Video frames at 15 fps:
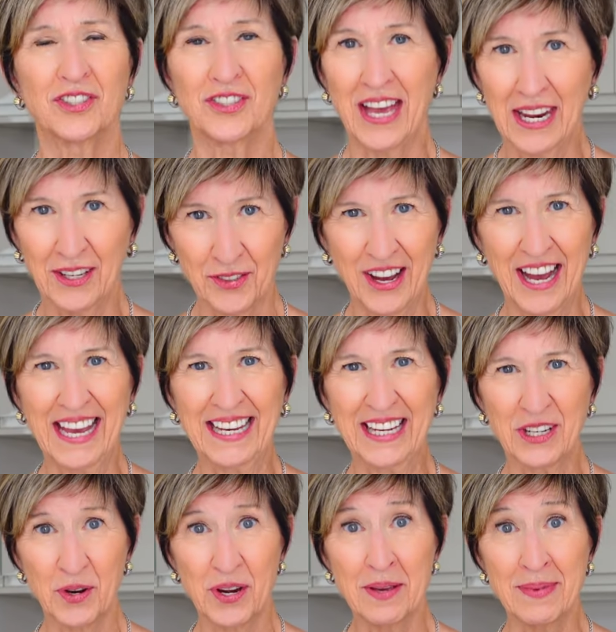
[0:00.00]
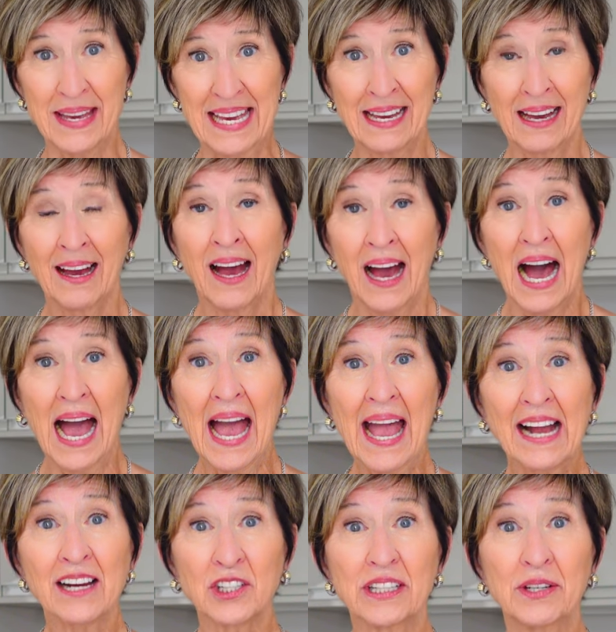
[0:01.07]
as satisfying and creamy. I
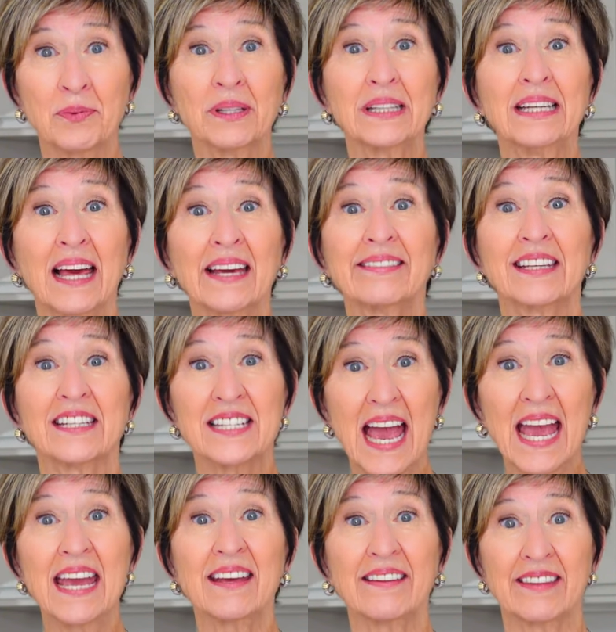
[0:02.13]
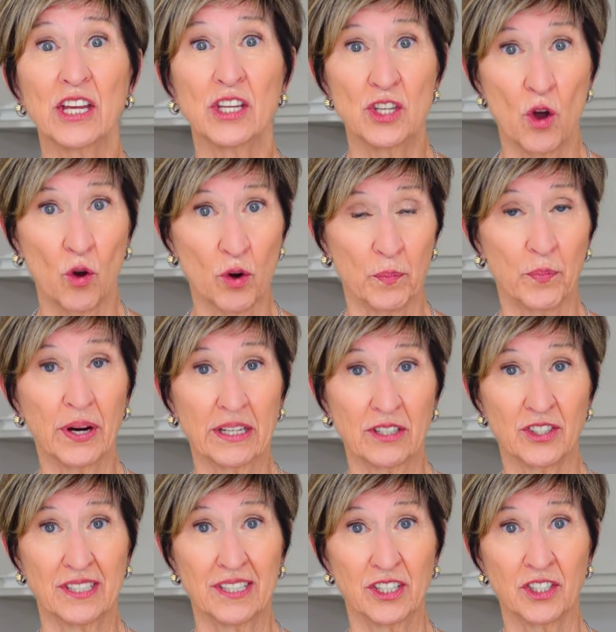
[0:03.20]
actually really like the tang that yogurt brings
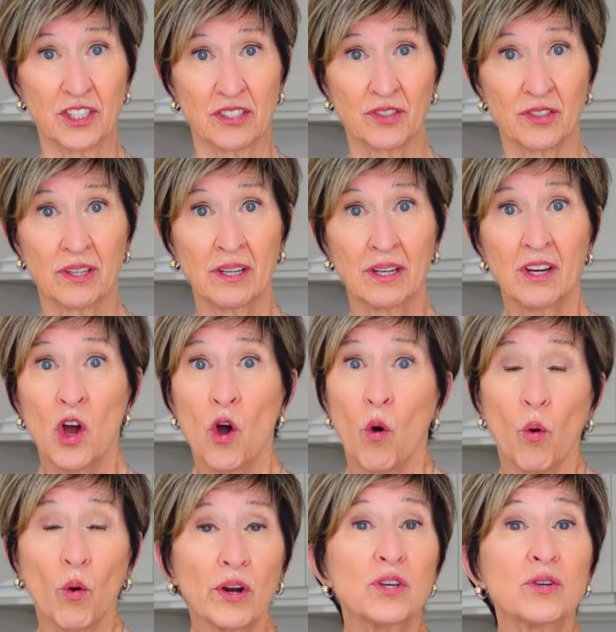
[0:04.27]
to dishes. Or